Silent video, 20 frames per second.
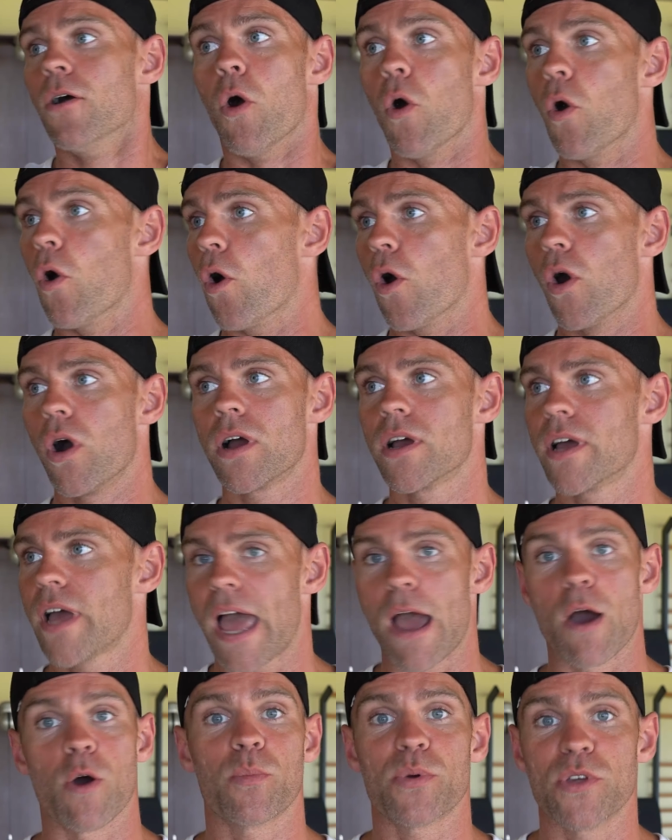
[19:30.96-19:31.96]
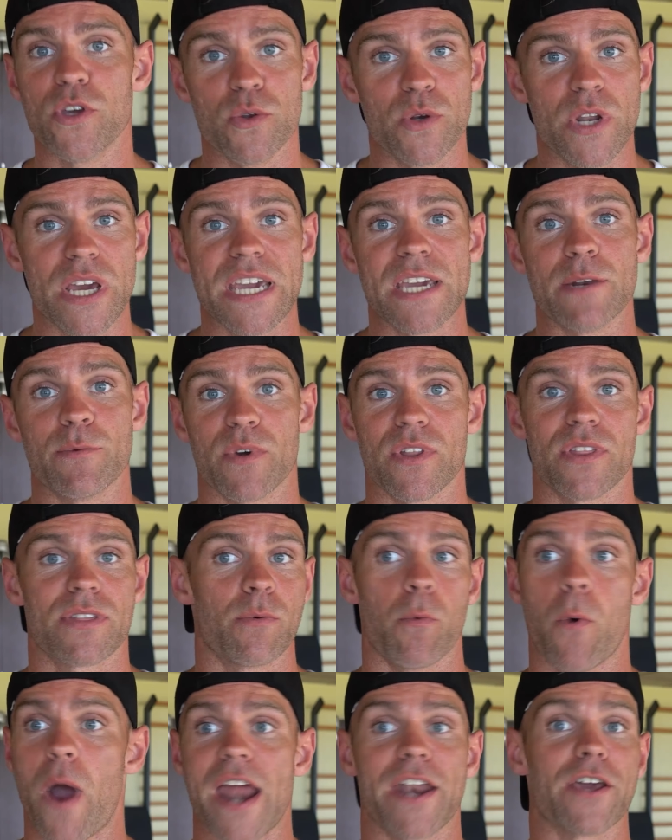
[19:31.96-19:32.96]
or help you need
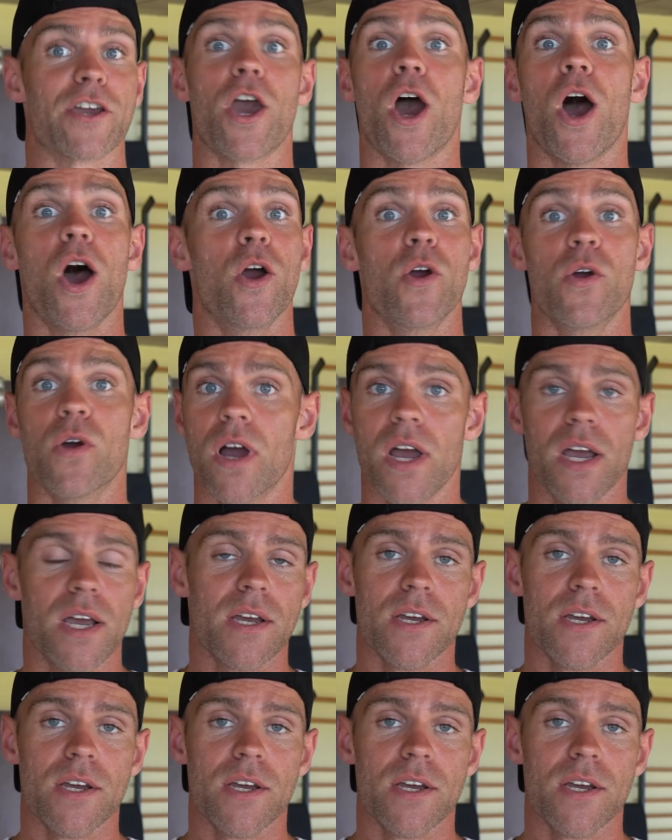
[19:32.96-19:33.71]
with where to go,